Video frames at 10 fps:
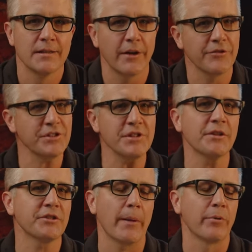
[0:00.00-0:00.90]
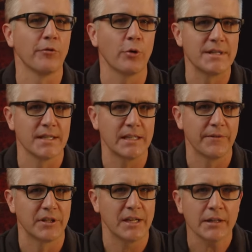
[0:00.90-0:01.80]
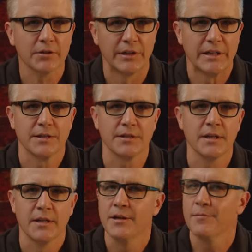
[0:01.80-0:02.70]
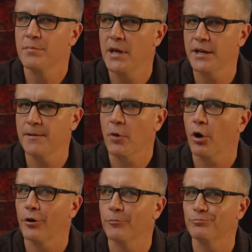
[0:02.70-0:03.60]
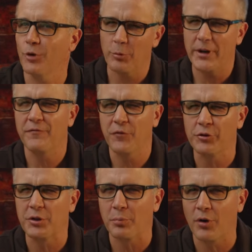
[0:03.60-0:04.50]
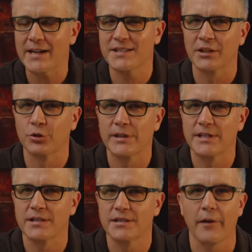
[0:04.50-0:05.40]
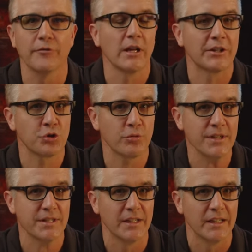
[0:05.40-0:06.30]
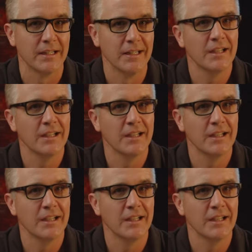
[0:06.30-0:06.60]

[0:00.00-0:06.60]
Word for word: Now, this is on top of already significant increases. Many are already feeling the price increases of electricity.